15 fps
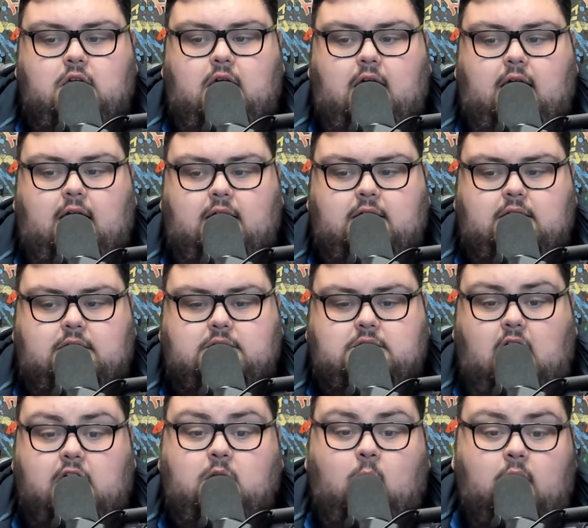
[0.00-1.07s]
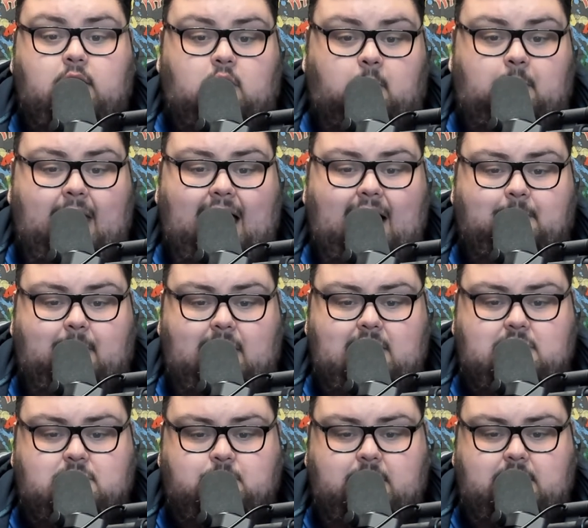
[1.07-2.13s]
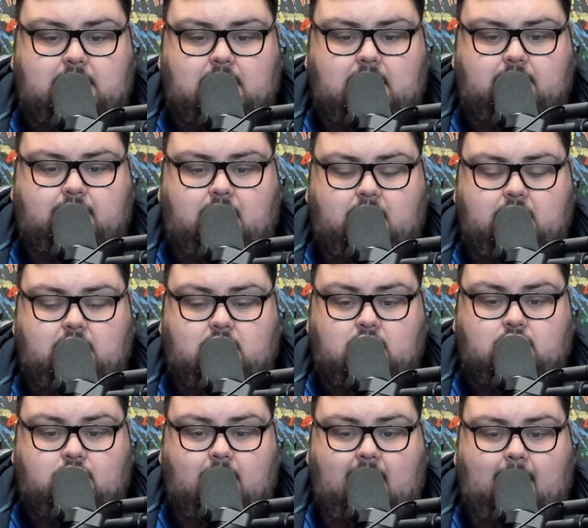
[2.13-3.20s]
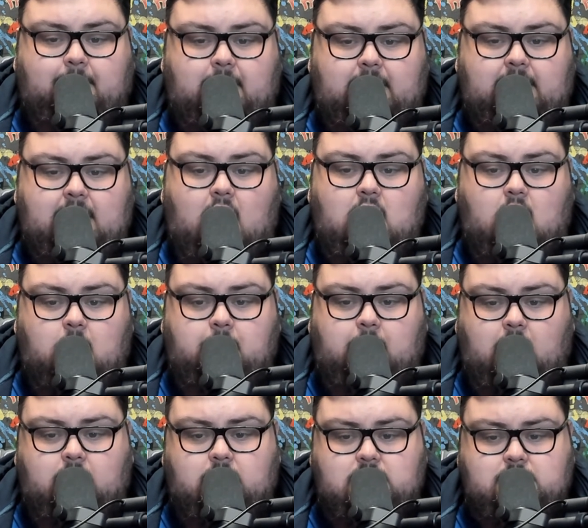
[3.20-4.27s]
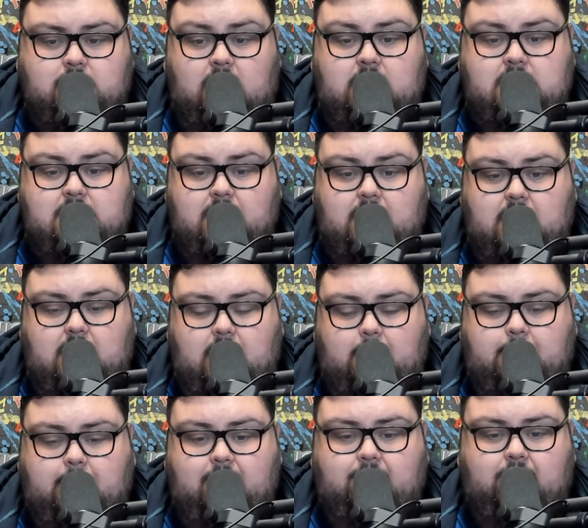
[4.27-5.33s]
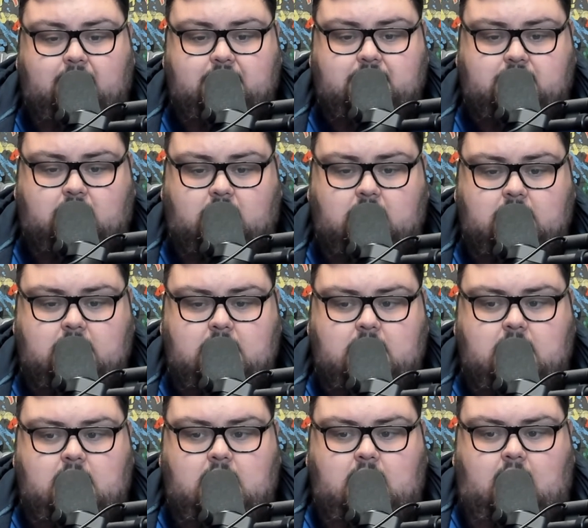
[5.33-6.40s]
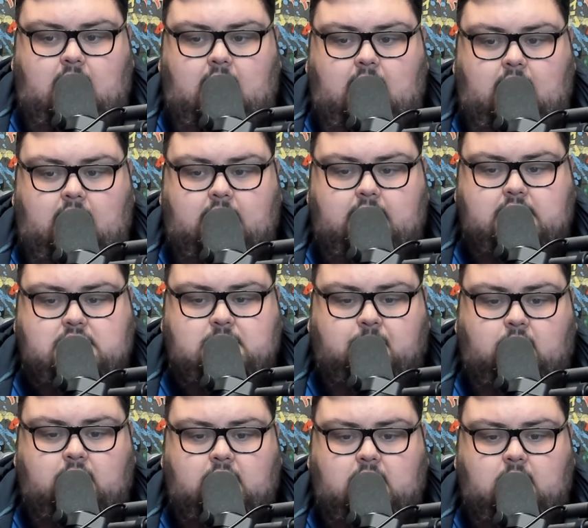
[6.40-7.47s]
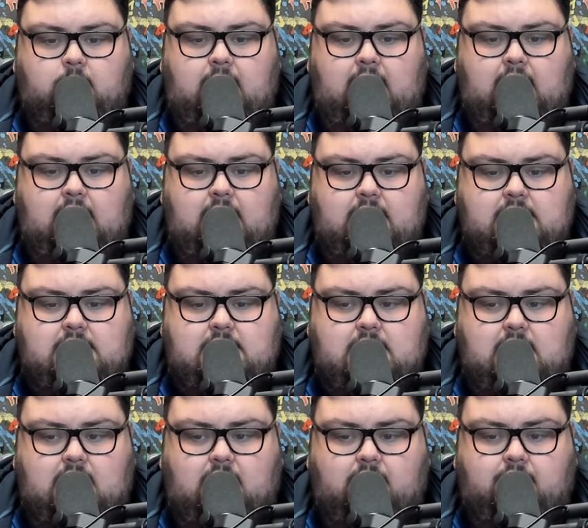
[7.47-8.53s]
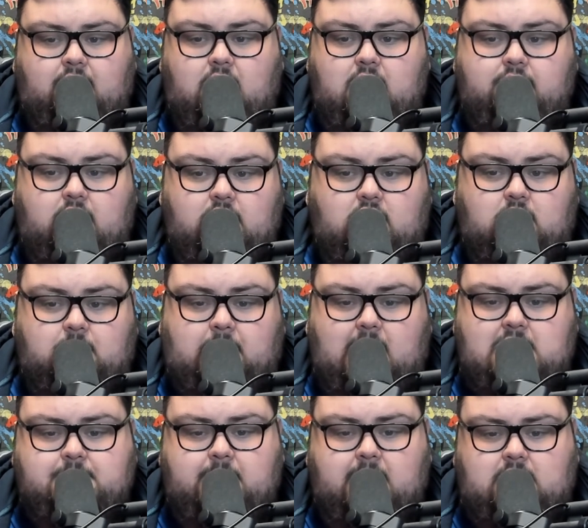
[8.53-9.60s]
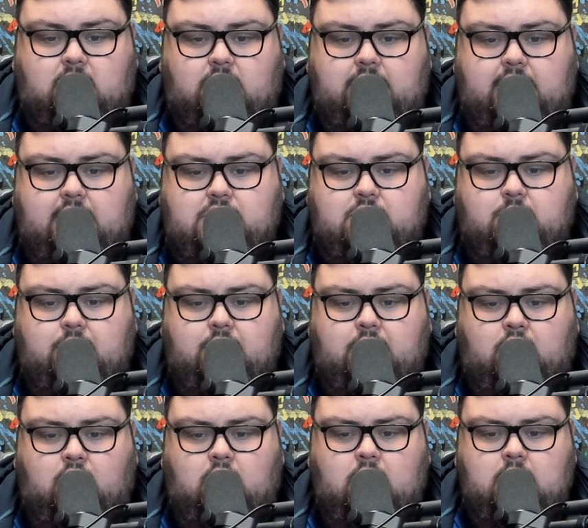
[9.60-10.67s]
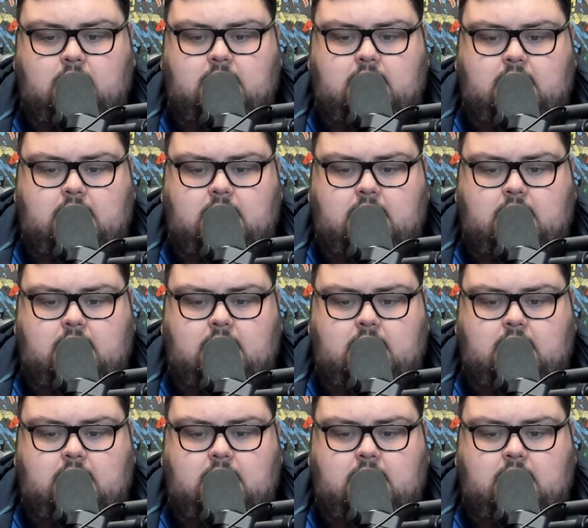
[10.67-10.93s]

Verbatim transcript: Taekwondo black belt with a very good grappling, knockout power as well, and he's a big finisher. His opponent Kamil is a very, very good prospect, only at 2-0.